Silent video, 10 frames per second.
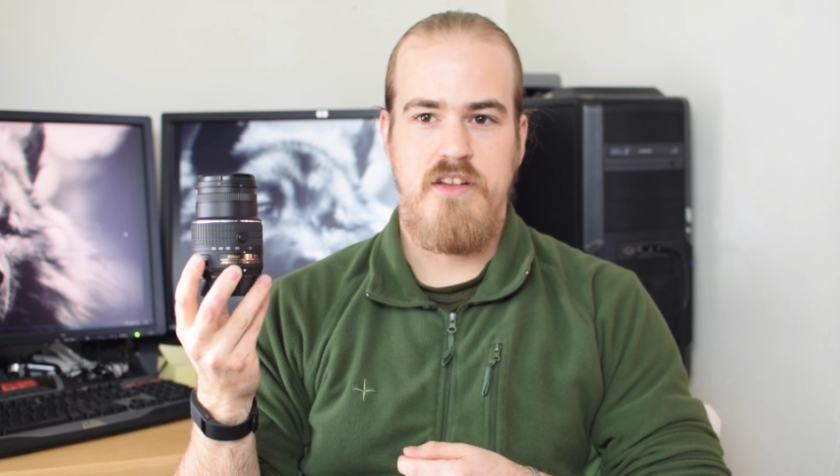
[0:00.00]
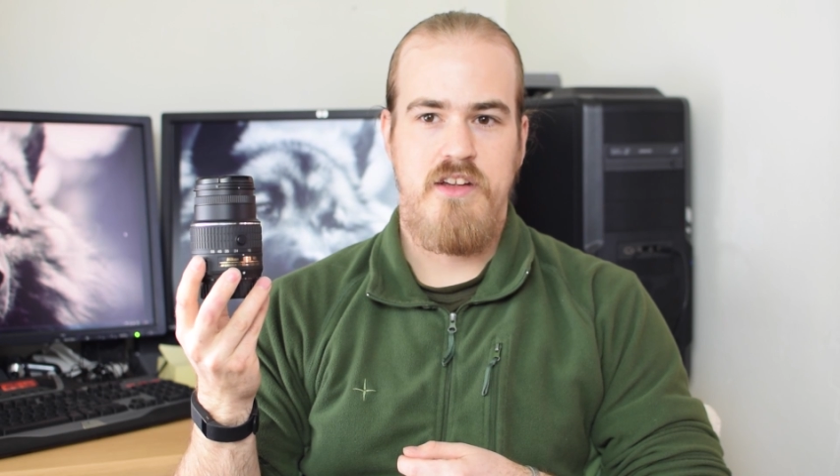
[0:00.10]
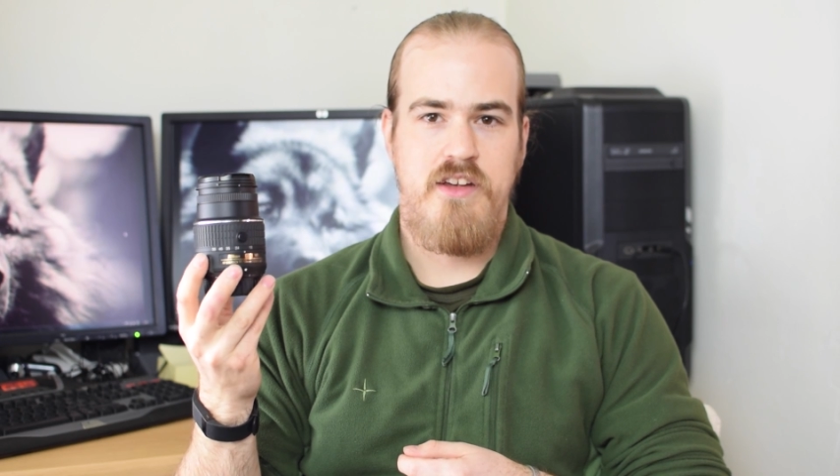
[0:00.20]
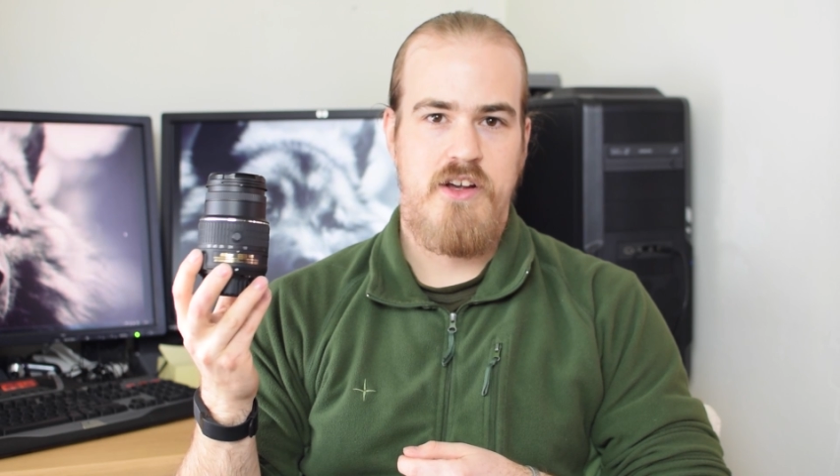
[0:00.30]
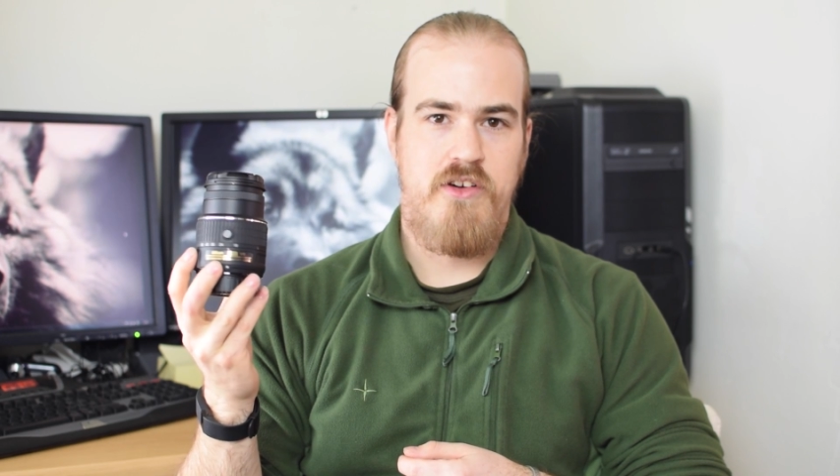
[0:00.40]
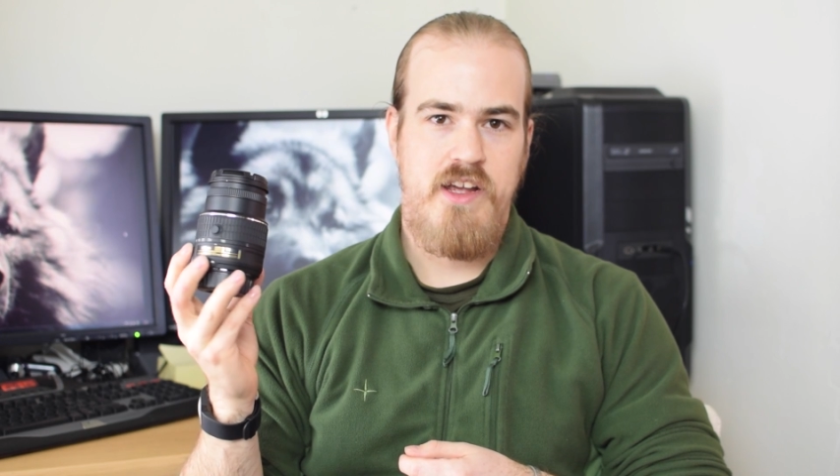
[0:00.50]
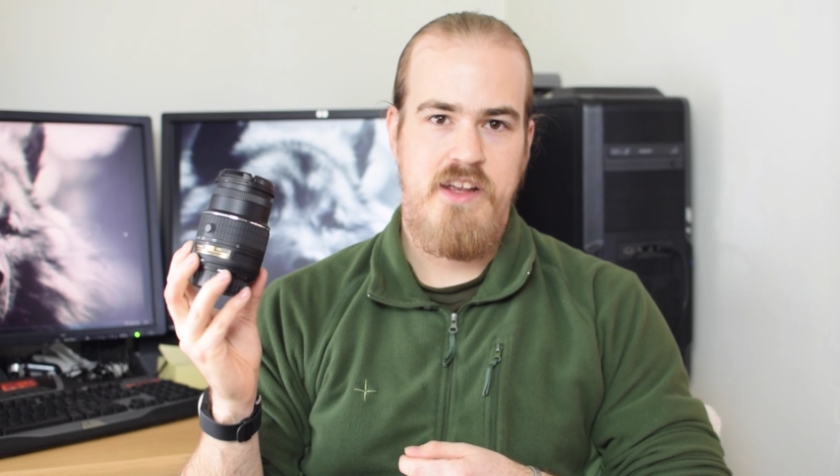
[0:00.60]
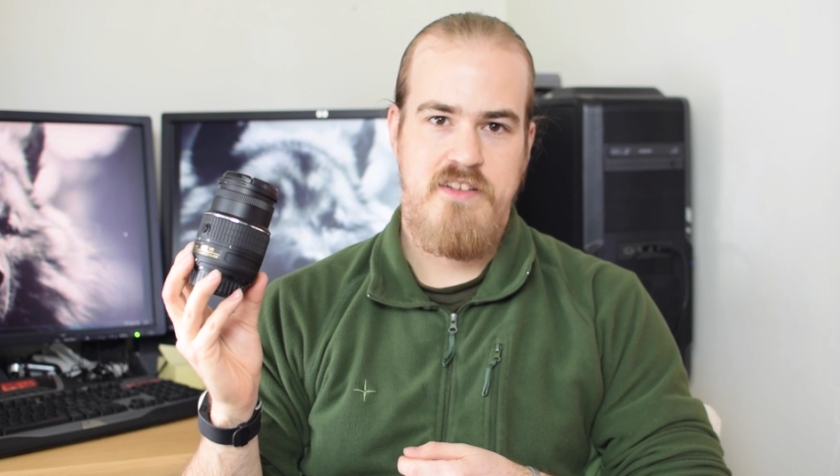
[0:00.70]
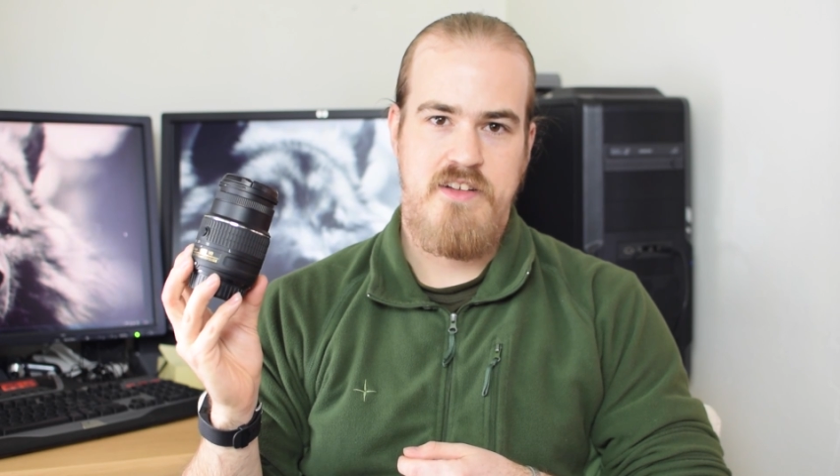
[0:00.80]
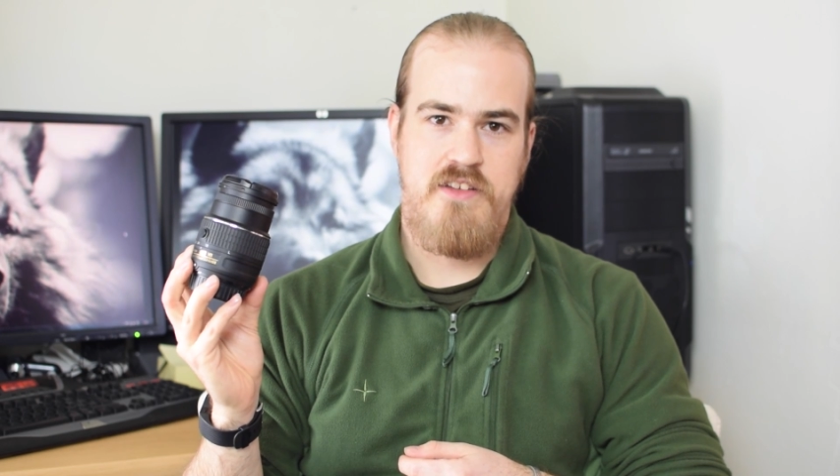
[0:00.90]
the Nikon
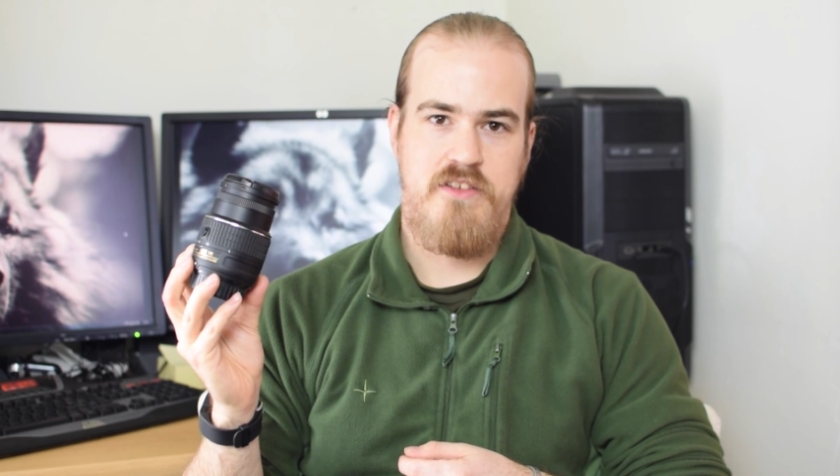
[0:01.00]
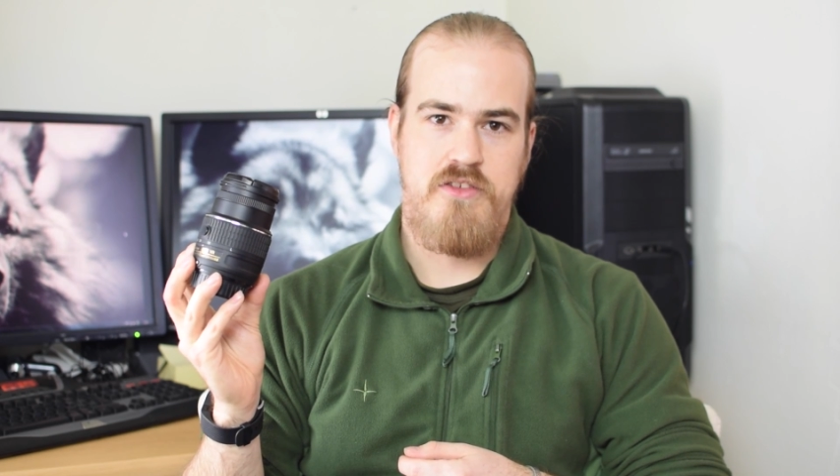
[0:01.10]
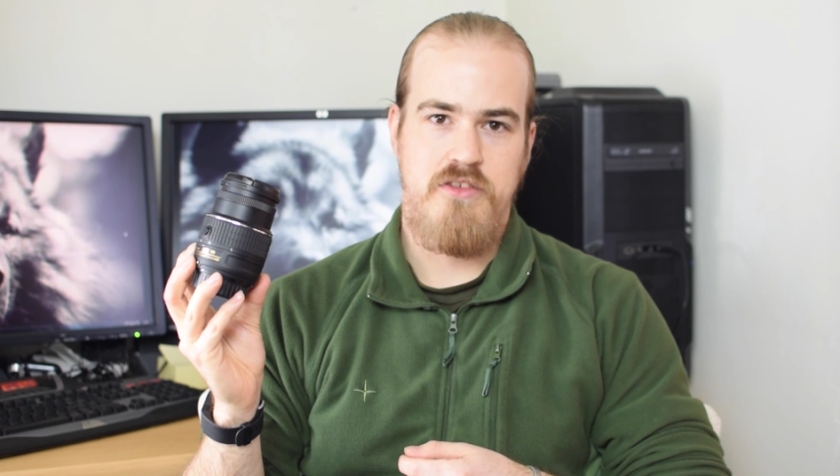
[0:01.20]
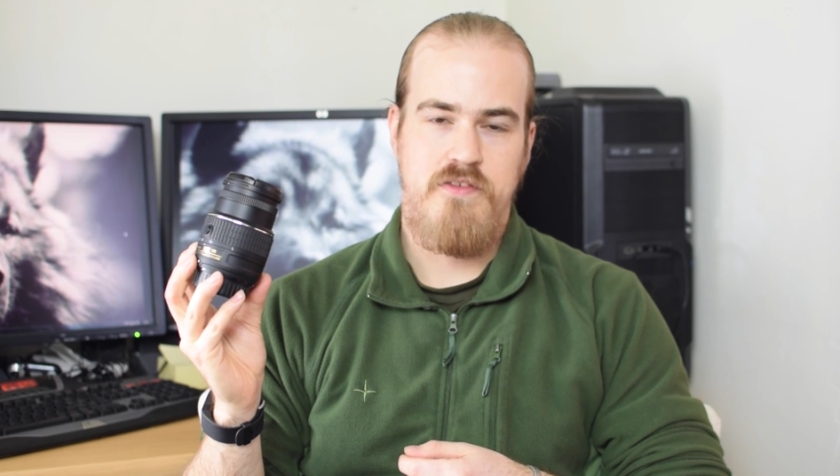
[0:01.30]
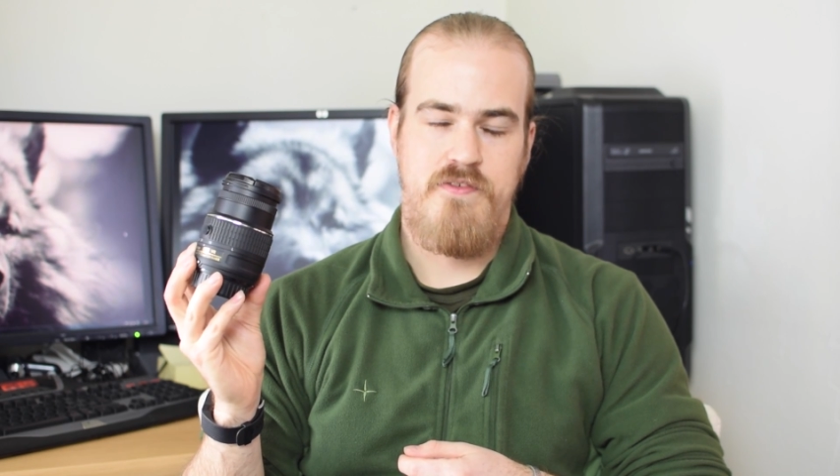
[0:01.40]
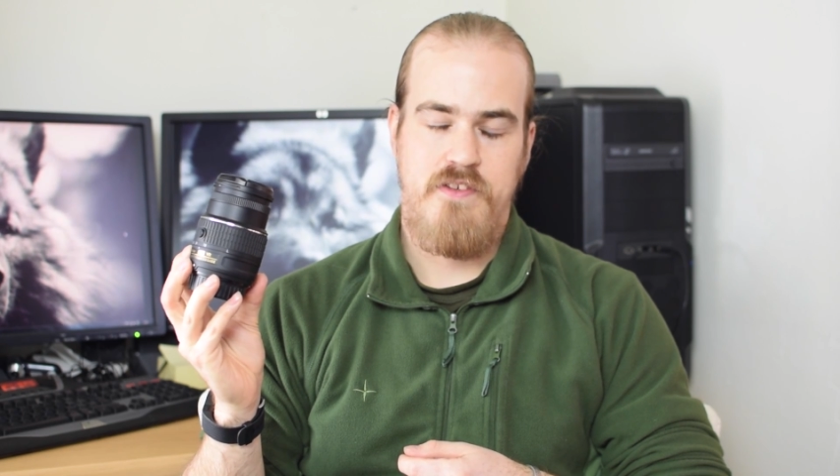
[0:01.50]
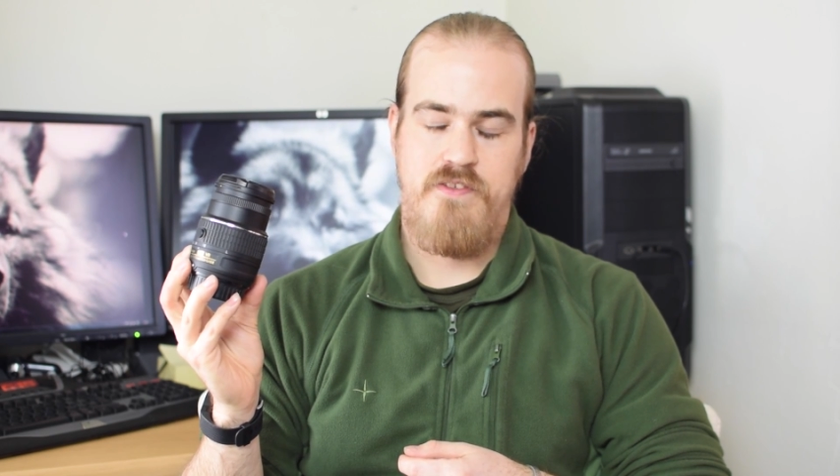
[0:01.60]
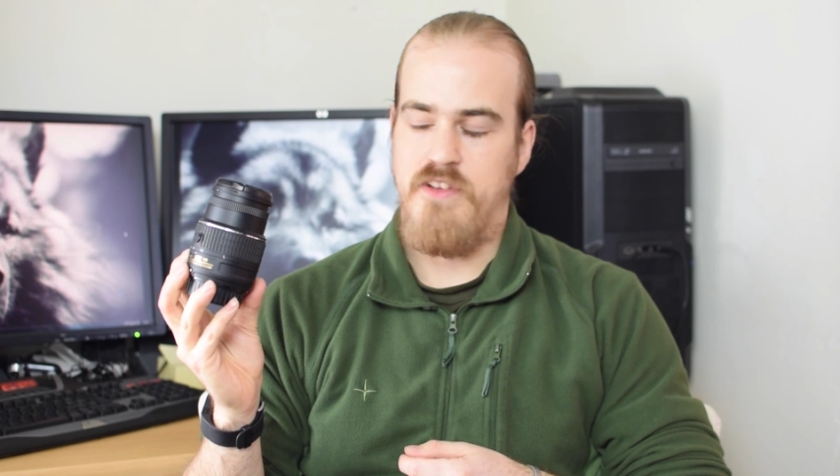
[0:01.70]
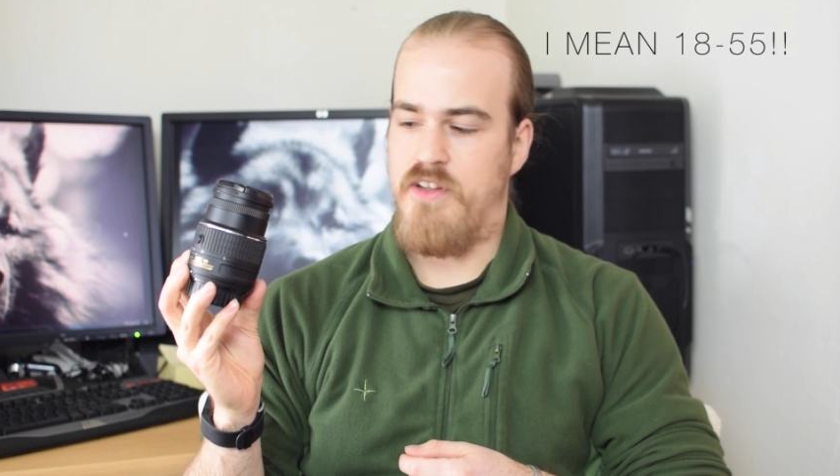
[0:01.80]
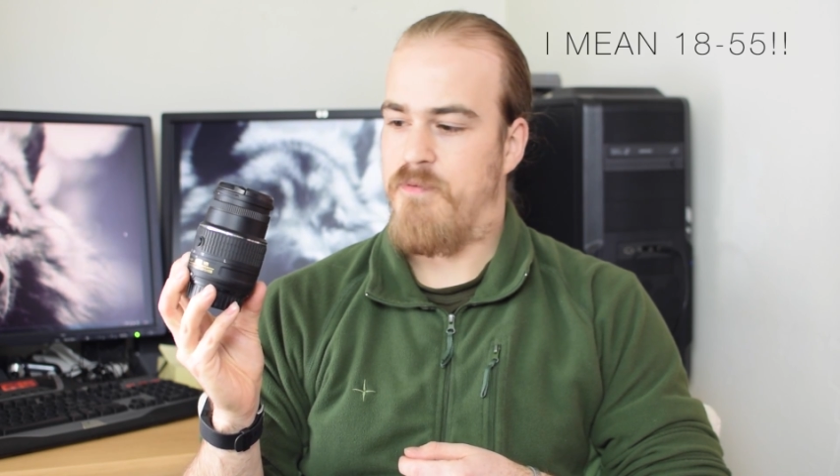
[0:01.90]
18 to
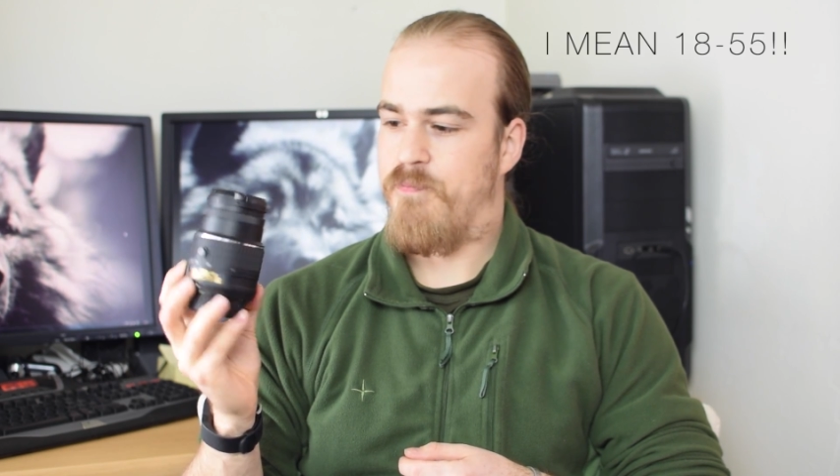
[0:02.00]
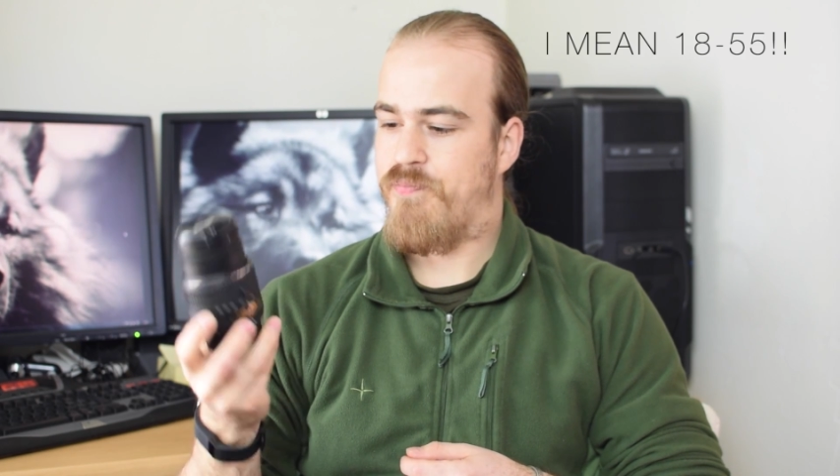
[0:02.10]
50.